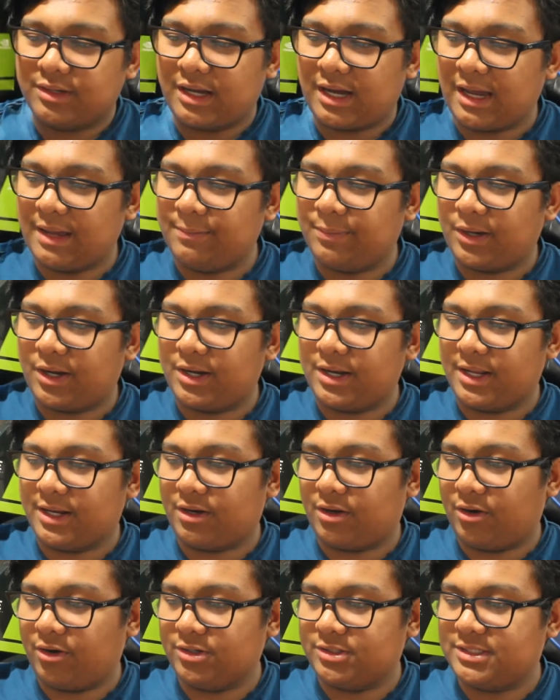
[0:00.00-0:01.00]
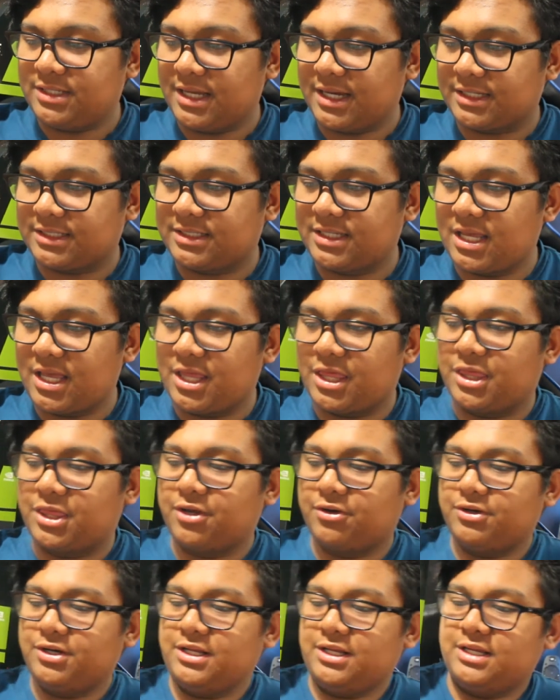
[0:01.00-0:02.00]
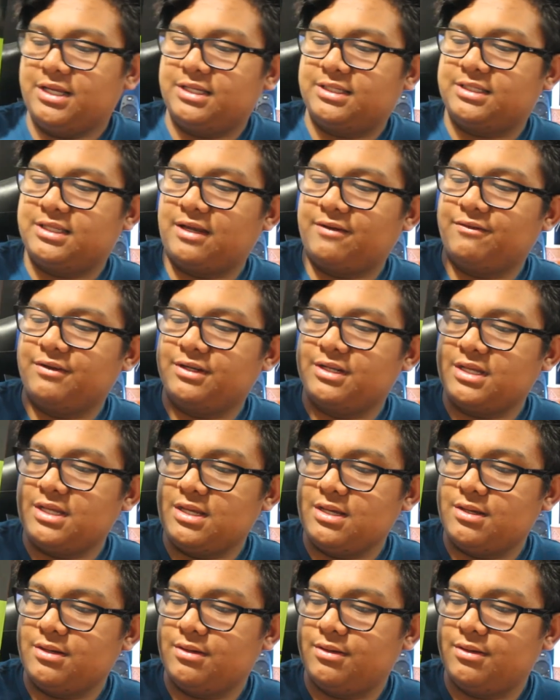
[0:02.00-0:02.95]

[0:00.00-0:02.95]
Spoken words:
I bought an RTX 3070,